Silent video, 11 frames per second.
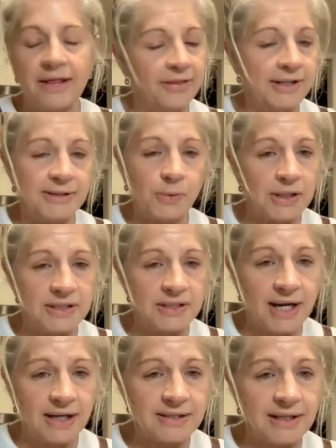These ones are
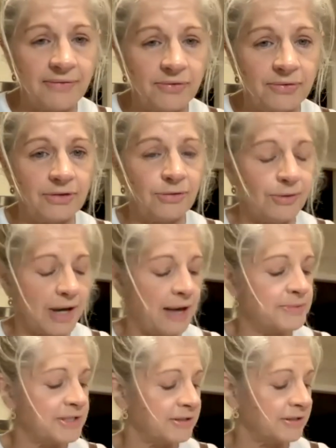next level. You
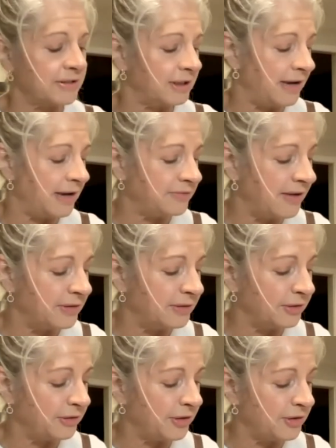absolutely have to have a
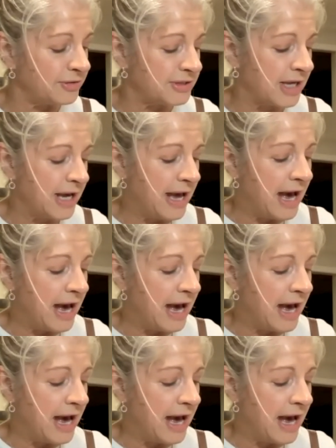look at those.